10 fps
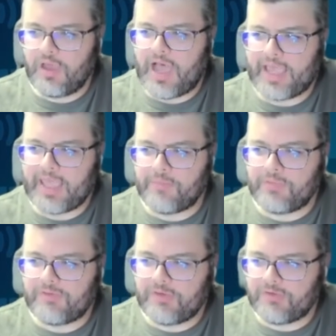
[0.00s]
I can't
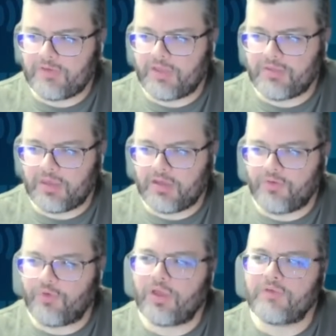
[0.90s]
be seen as not taking
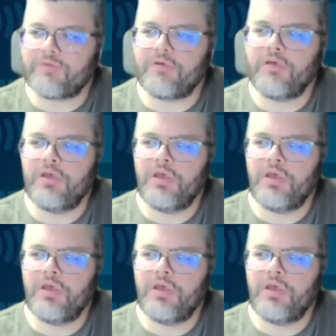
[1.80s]
a risk.